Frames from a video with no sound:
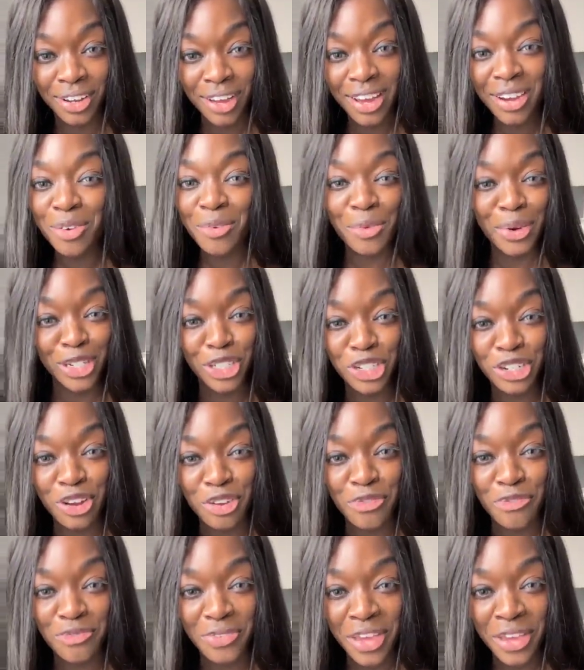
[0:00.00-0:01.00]
I don't want you
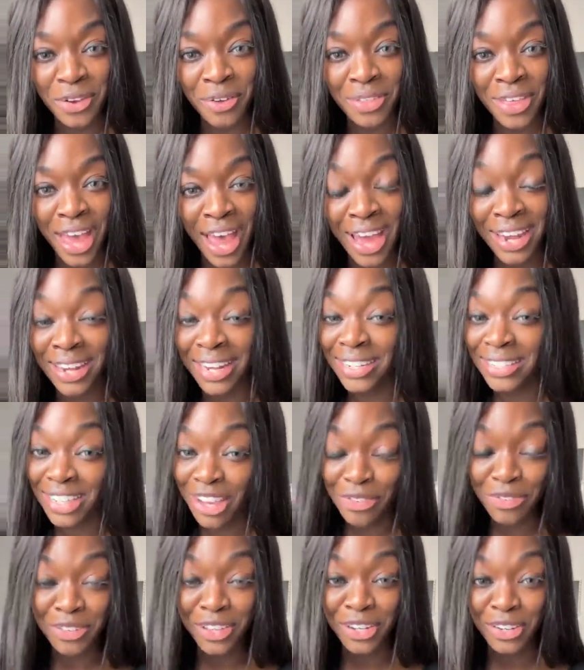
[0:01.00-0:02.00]
to feel that, and I
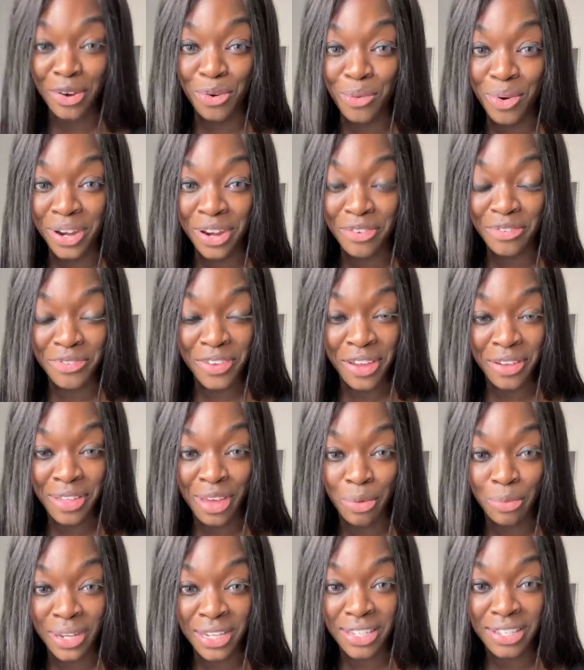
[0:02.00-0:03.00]
definitely don't want to feel
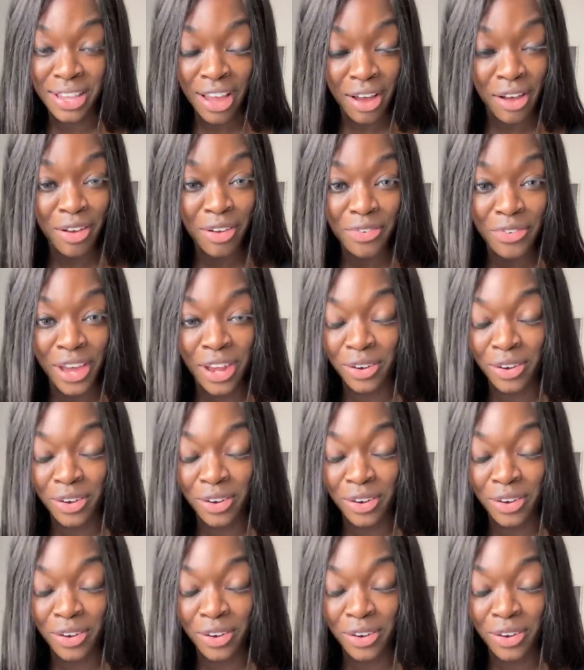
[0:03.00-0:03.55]
that myself.